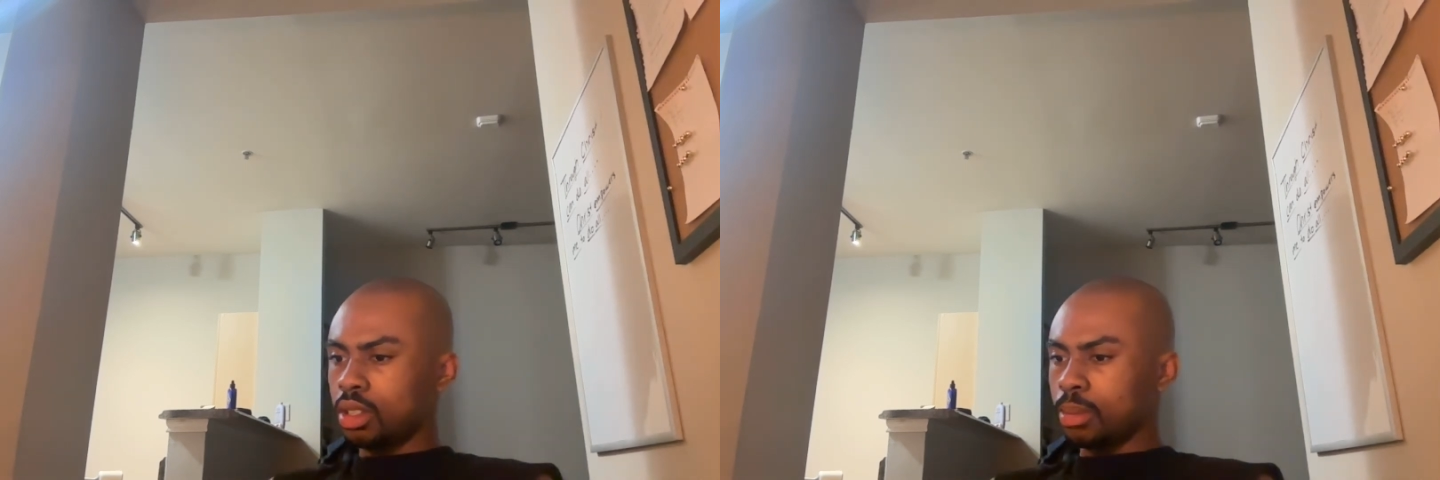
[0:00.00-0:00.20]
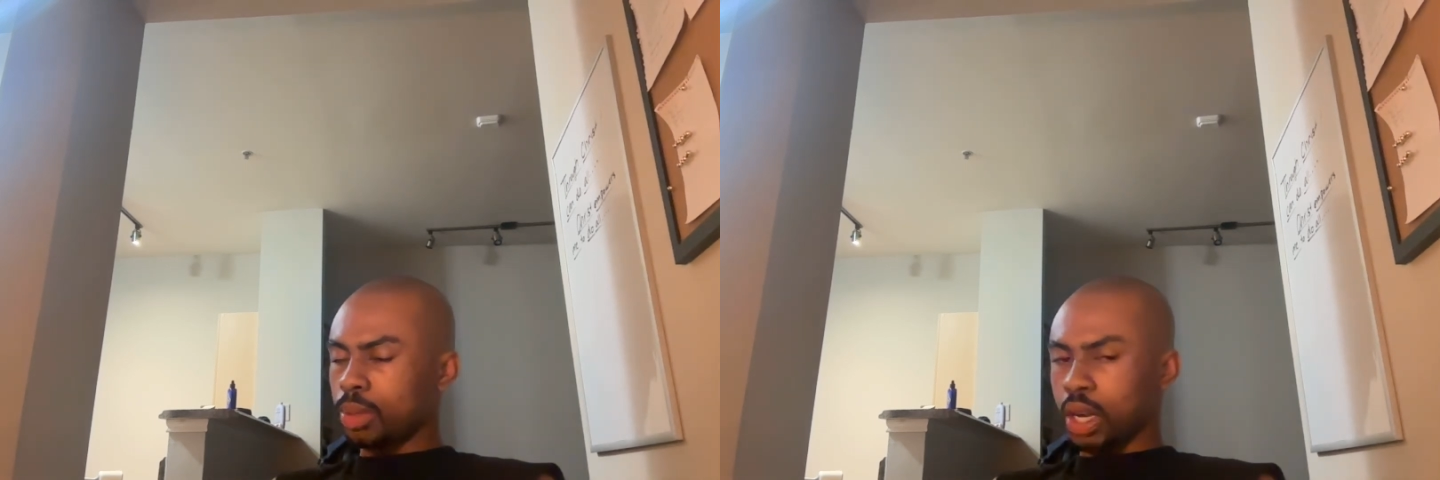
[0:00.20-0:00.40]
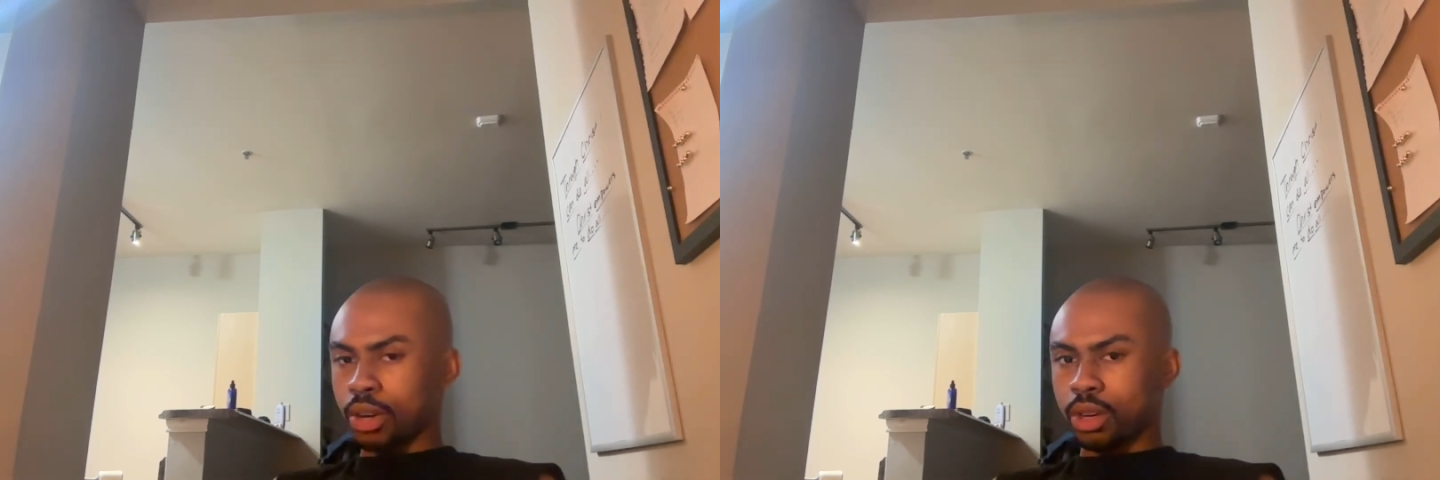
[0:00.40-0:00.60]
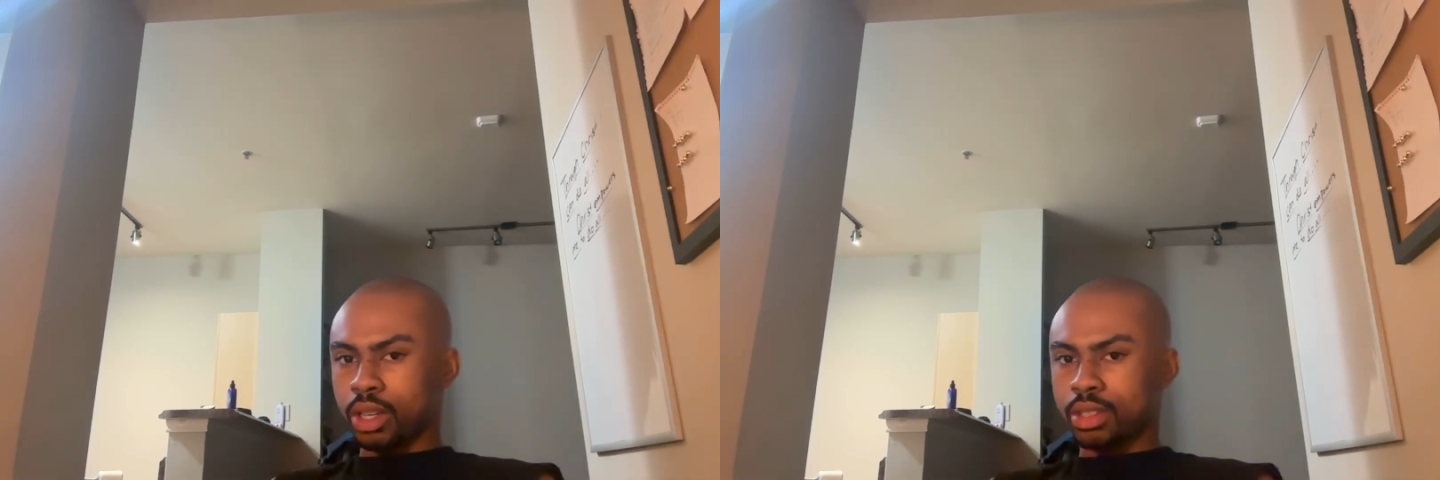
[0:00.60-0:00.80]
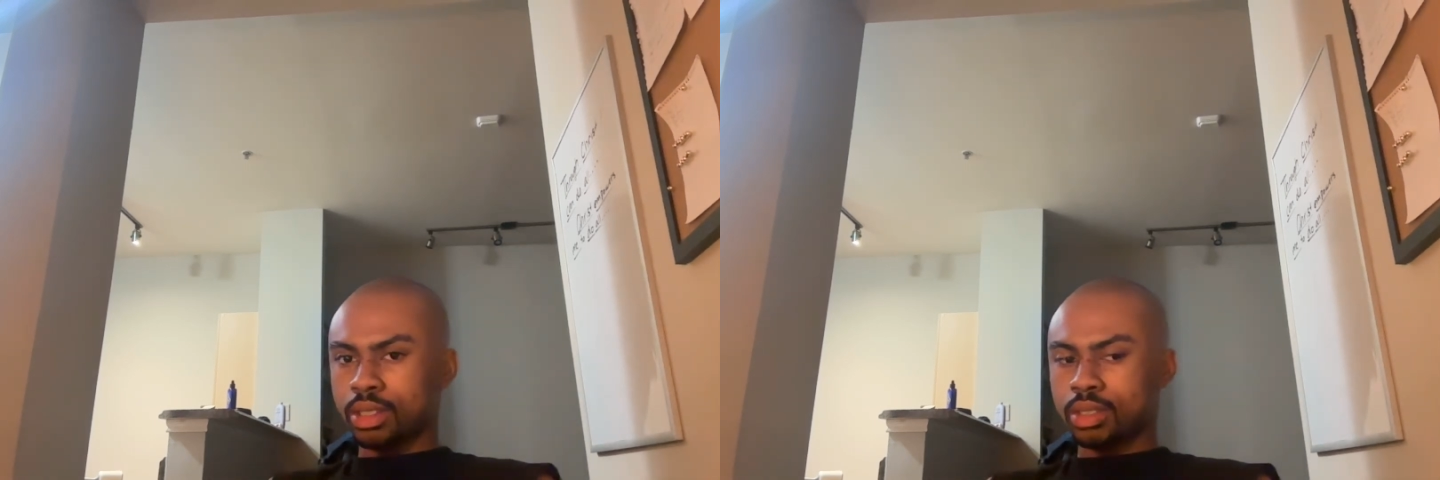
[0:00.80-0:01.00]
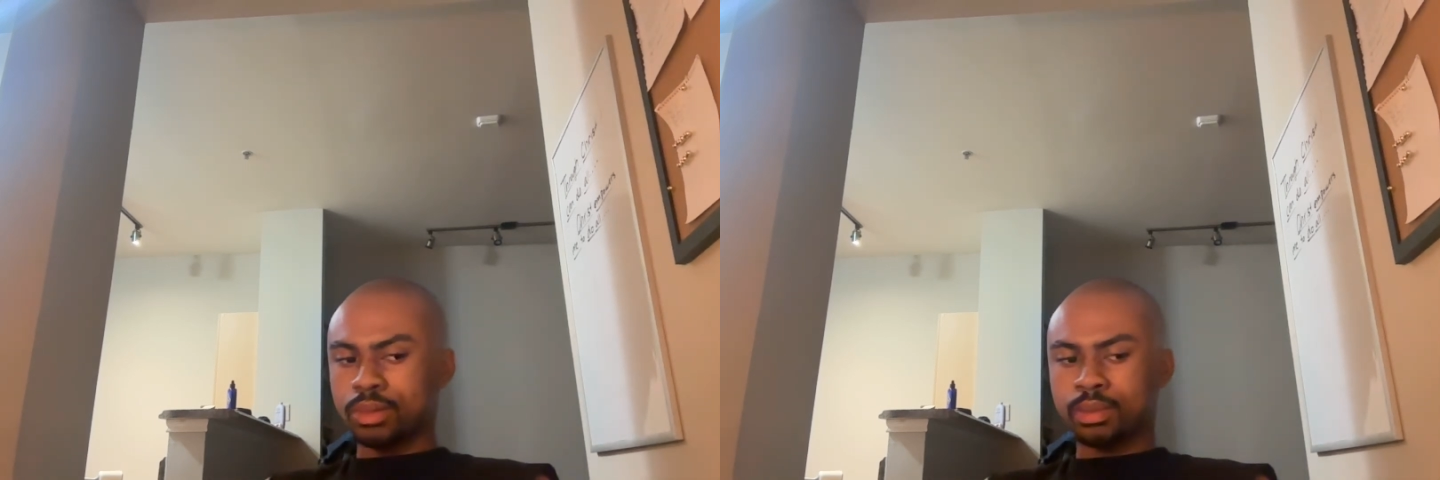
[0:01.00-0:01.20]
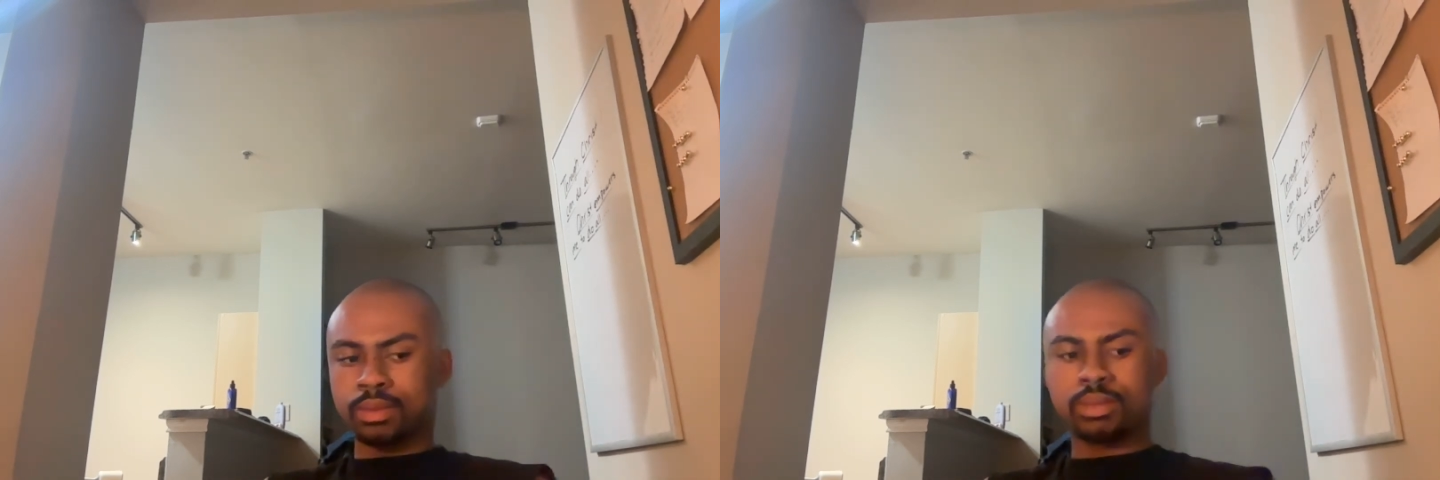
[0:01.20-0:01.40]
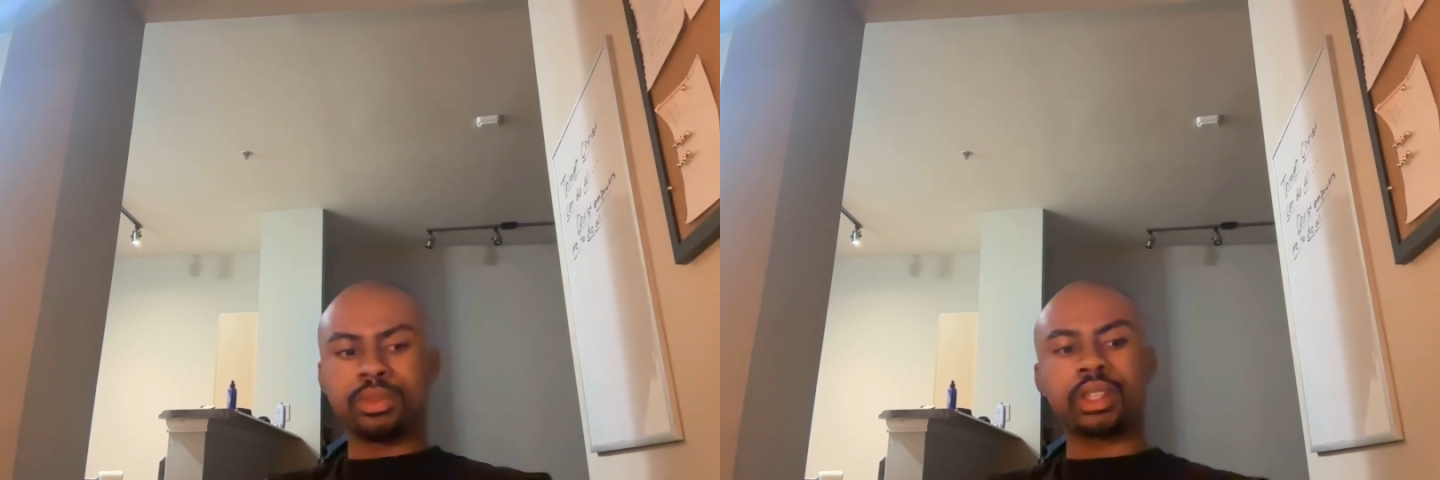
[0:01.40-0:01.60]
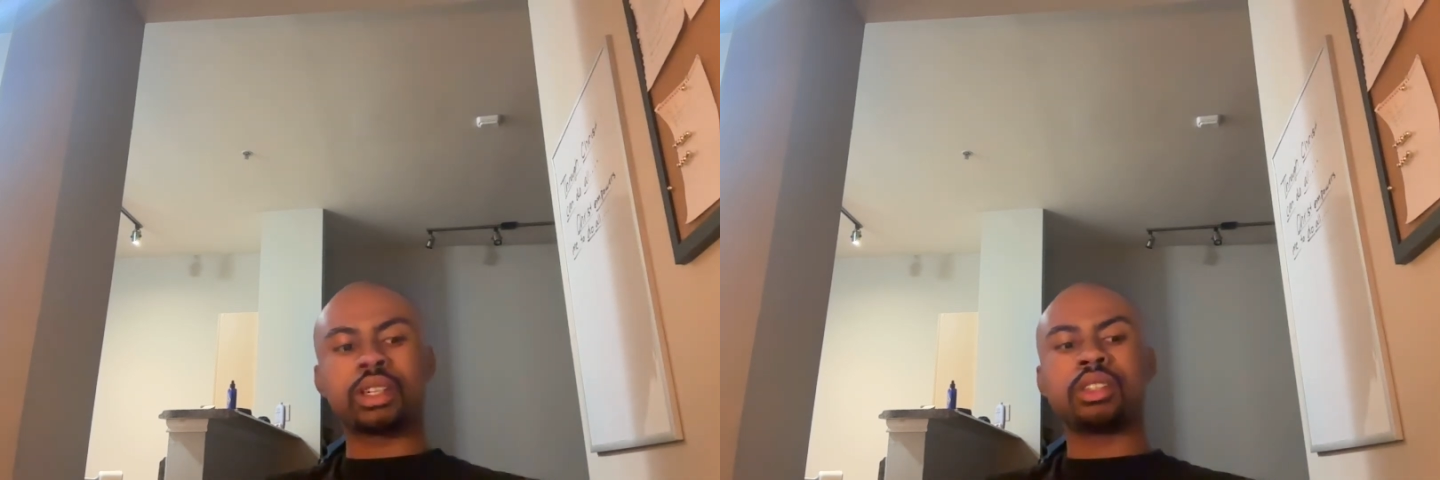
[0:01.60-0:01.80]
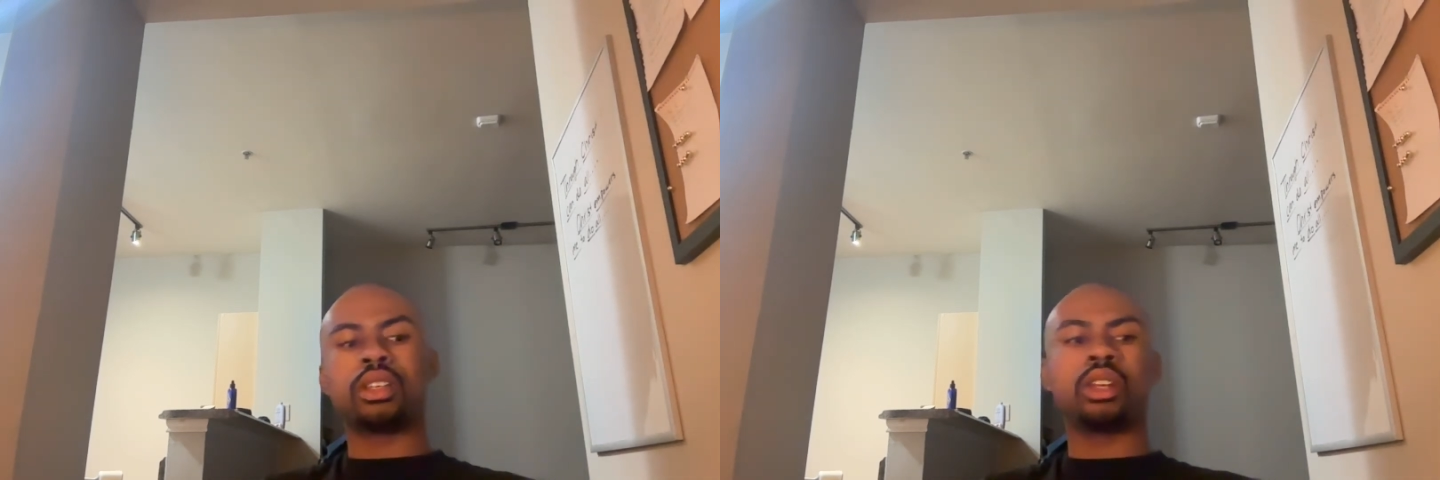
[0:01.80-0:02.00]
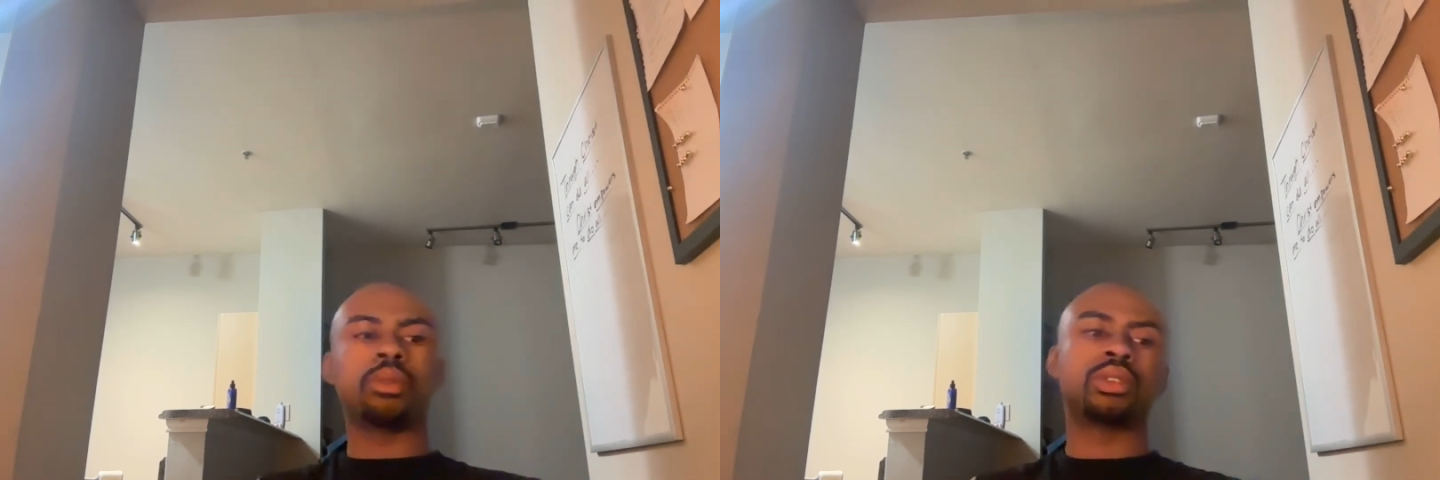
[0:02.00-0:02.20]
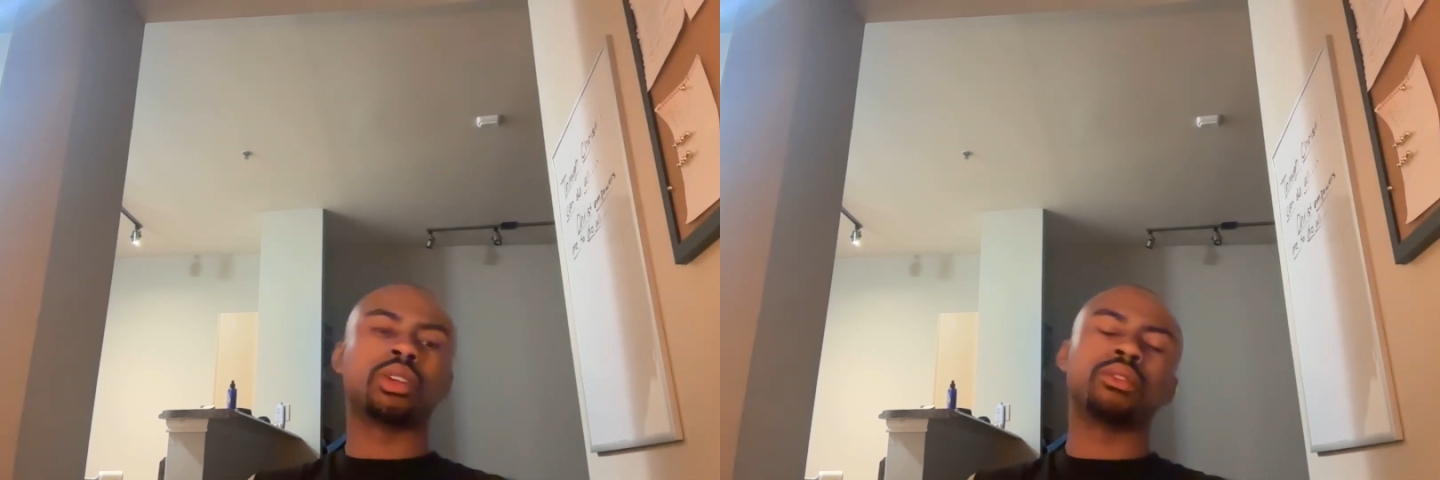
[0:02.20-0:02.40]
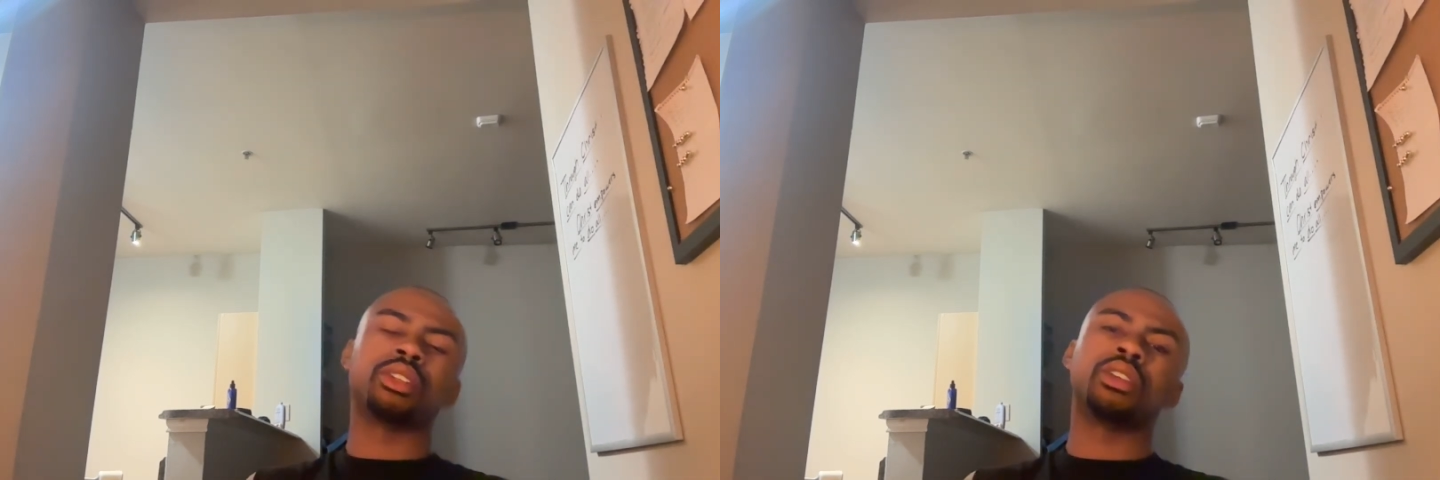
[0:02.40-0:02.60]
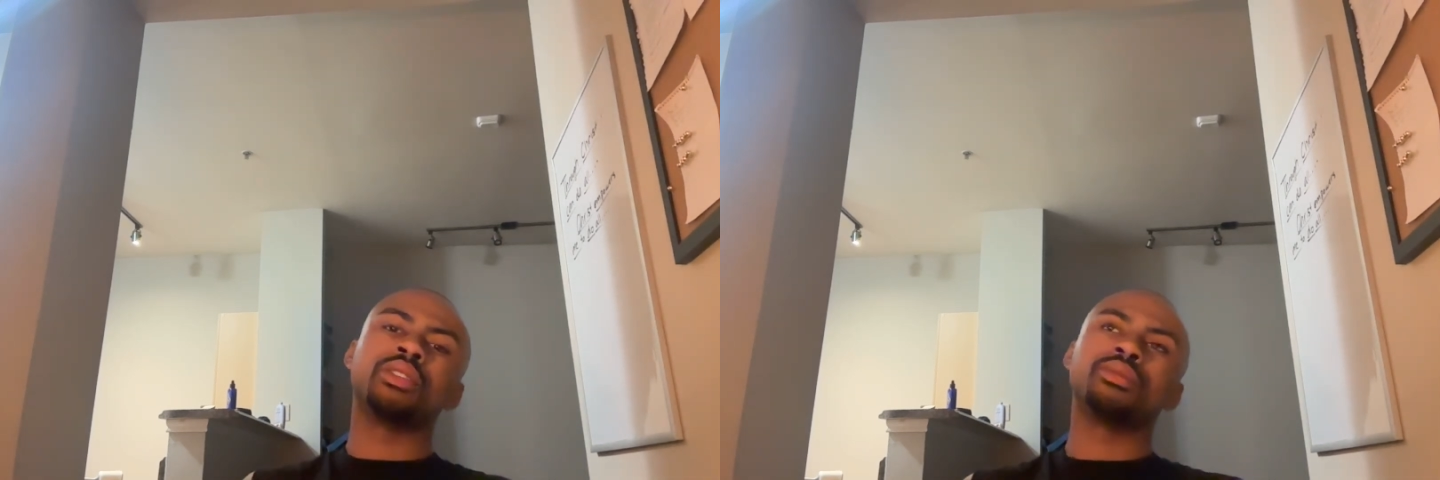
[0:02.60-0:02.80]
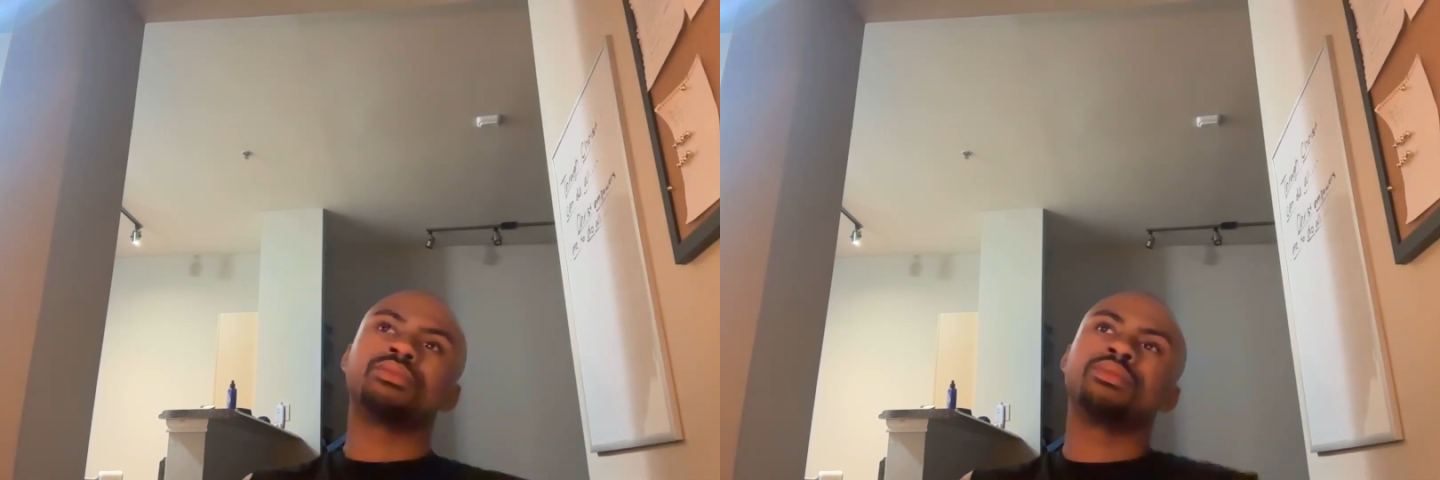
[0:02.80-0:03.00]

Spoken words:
progress and continuous overload.